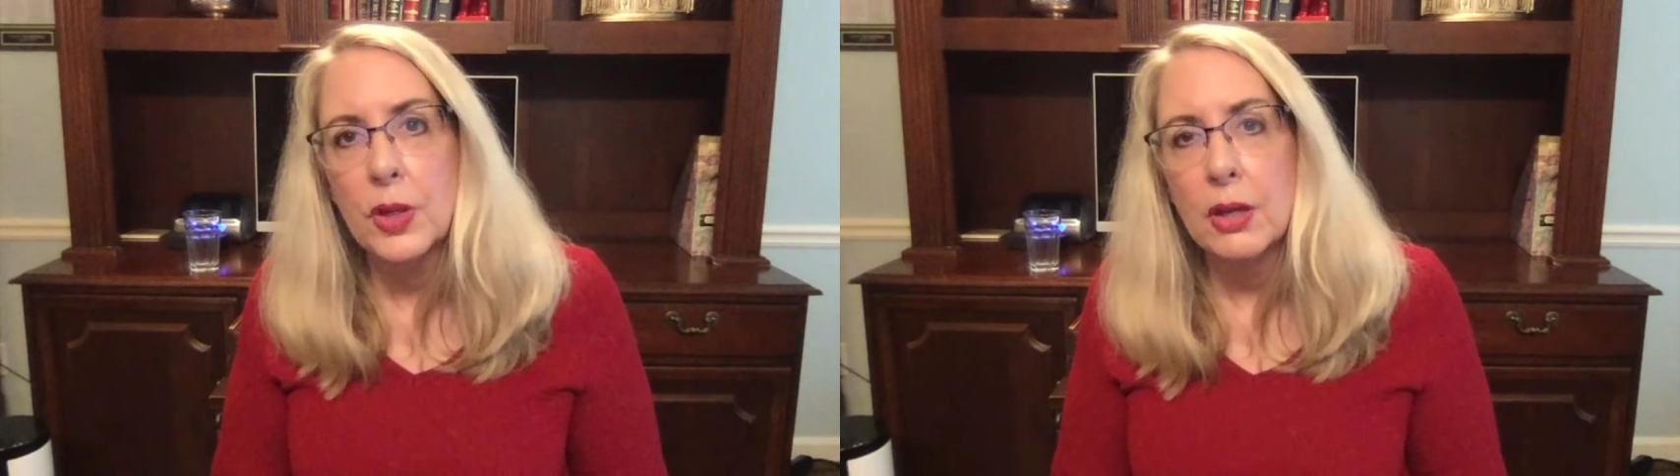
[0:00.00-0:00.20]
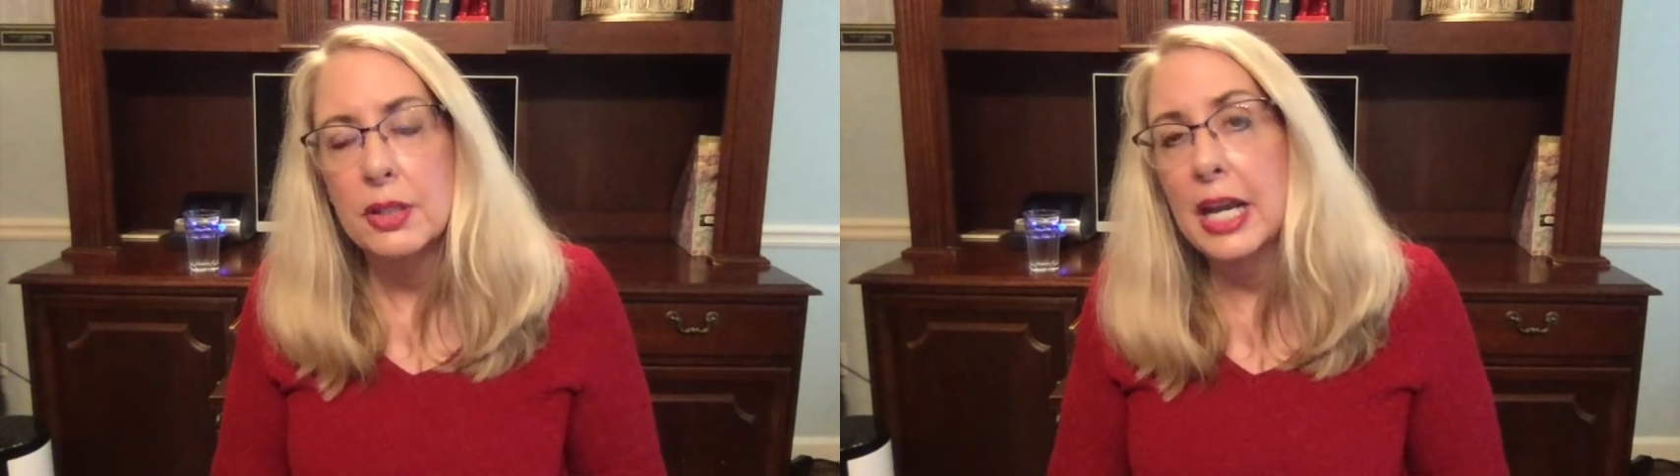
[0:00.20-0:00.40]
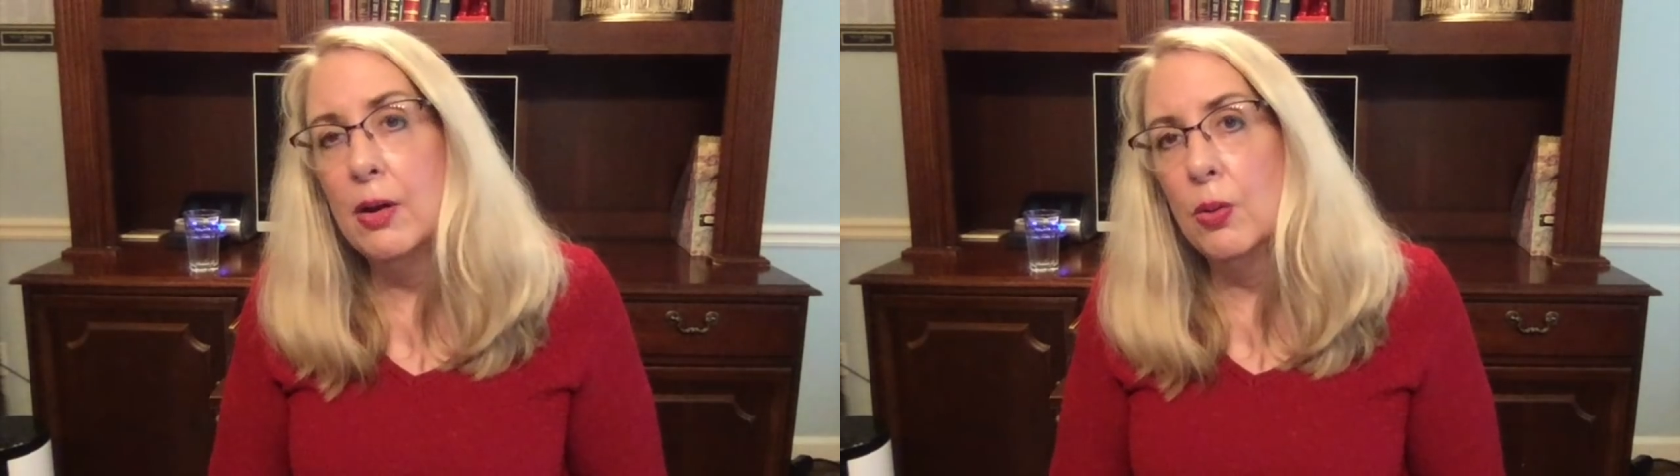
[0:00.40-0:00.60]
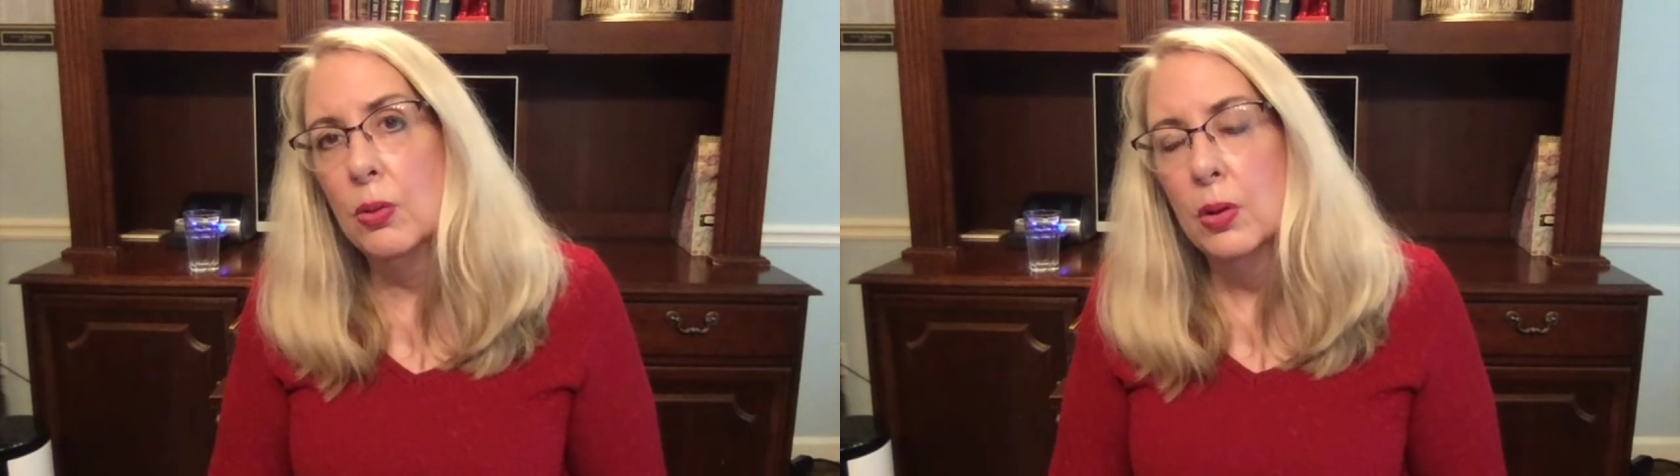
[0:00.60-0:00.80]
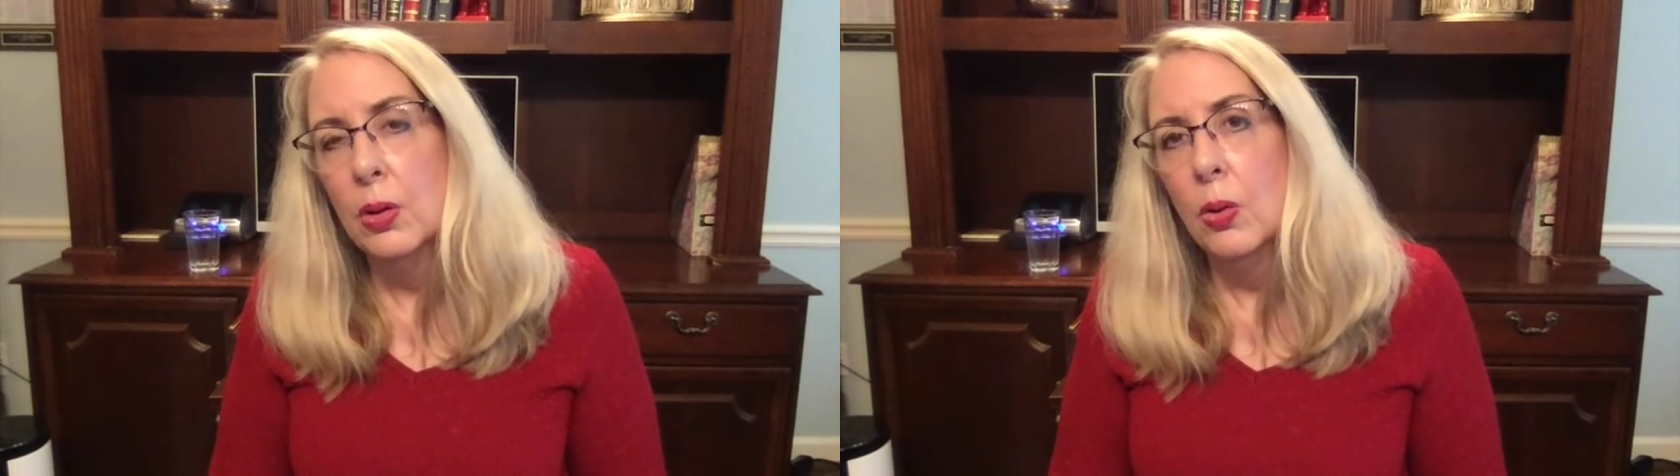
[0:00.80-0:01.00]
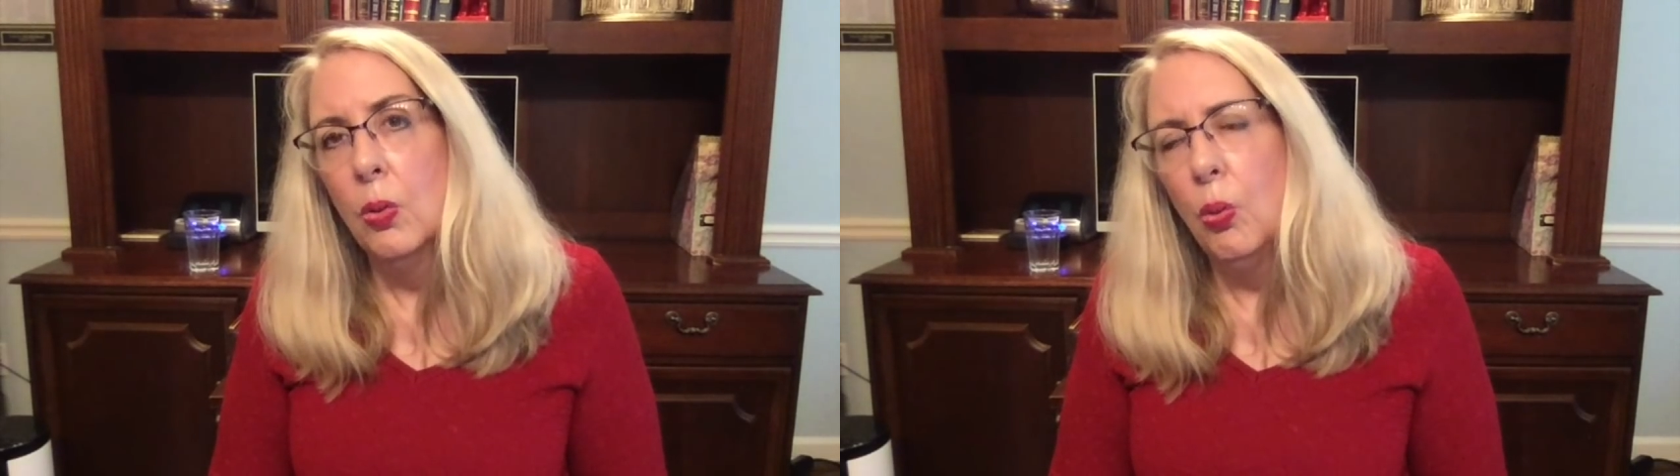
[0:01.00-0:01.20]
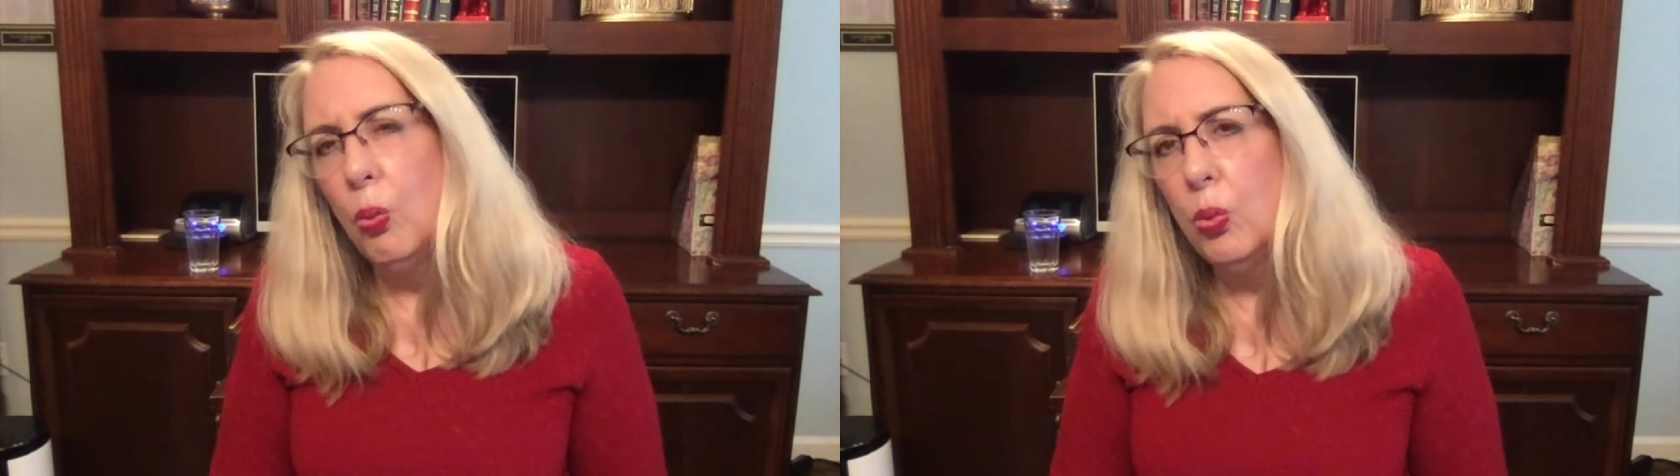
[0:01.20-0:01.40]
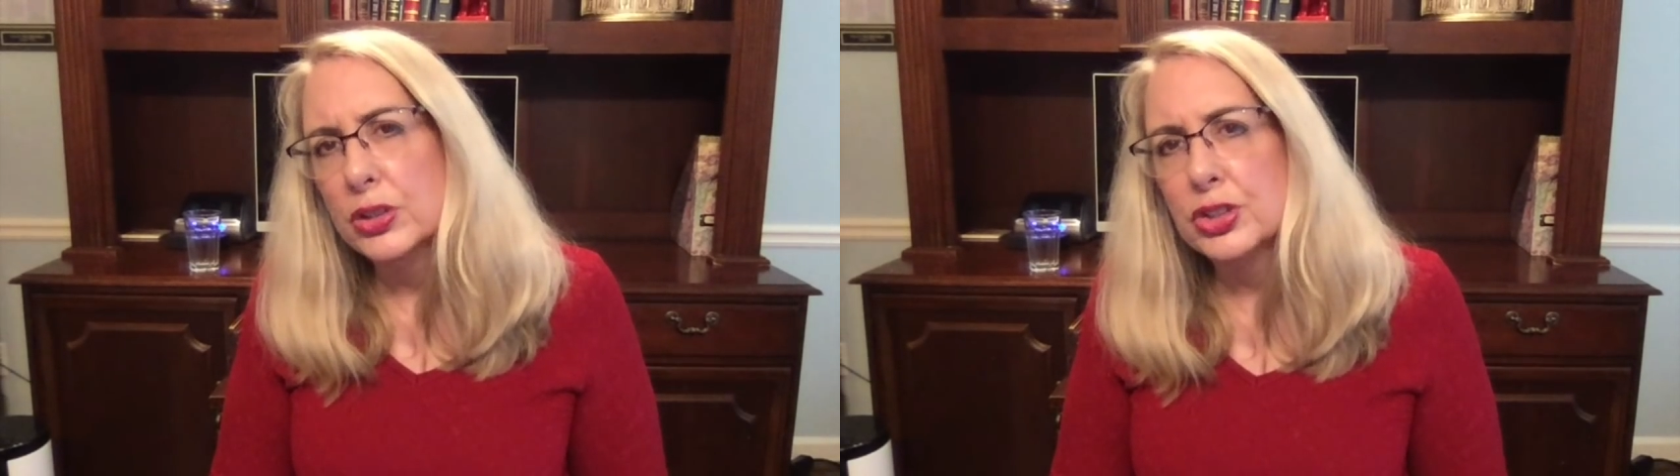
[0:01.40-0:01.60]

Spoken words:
Now, was